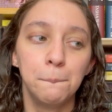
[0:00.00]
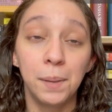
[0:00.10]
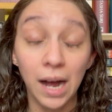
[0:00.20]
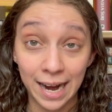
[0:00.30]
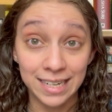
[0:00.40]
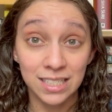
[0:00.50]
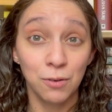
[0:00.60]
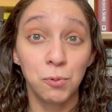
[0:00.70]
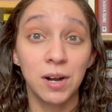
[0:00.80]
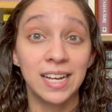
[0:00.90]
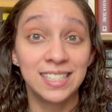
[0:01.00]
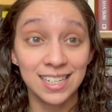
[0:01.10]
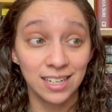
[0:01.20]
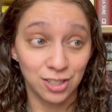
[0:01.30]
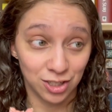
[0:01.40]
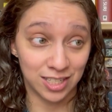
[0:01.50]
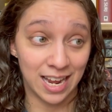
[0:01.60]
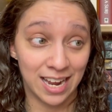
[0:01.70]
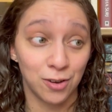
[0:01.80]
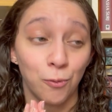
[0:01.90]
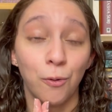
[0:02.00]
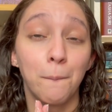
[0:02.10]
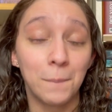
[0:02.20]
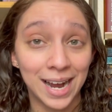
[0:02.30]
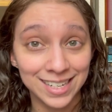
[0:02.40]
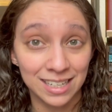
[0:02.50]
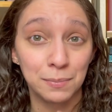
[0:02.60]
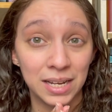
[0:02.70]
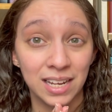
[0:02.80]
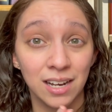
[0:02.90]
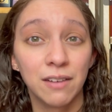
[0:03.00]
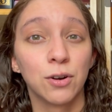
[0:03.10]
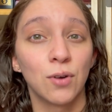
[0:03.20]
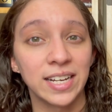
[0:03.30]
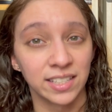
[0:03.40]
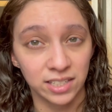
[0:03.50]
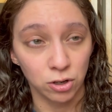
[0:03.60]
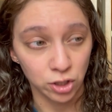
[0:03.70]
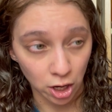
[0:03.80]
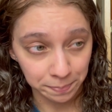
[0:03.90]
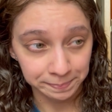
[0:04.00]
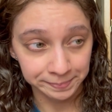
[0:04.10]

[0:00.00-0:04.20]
But what I did understand reminded me of Horizon Zero Dawn.